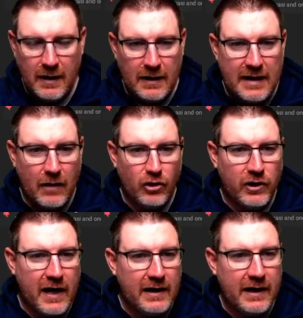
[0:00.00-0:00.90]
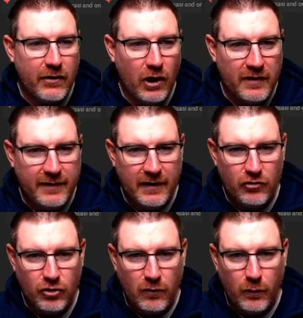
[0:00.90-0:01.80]
Now you can get an idea
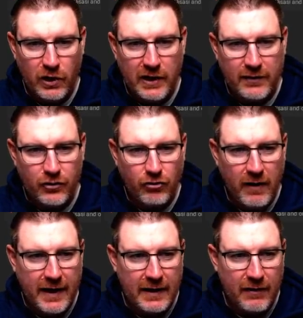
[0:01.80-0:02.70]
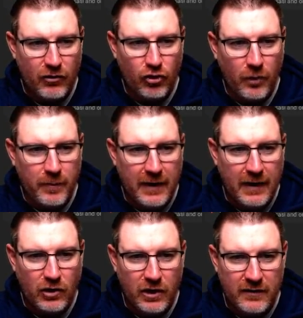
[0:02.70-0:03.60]
too of what you need to train. At the top here,
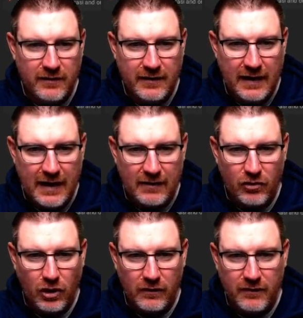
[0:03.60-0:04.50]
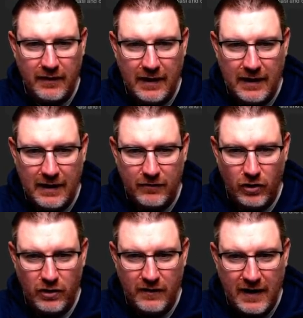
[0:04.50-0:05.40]
you can see it's got
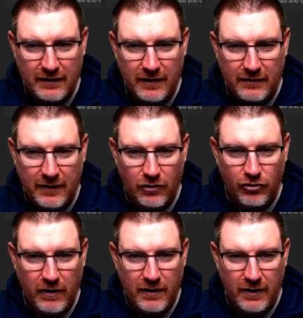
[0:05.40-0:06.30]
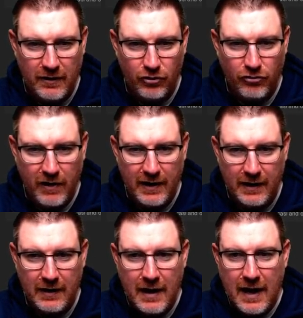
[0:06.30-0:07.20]
your tactics that you're
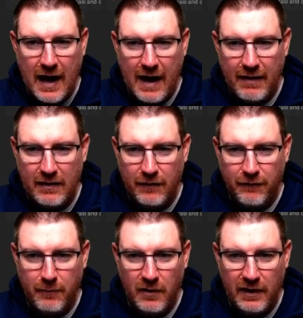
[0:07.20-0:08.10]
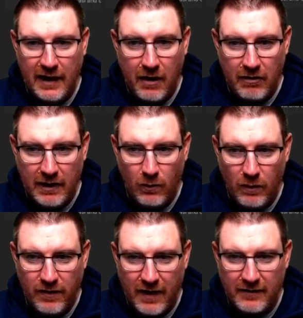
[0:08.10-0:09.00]
training, and then the familiarity with that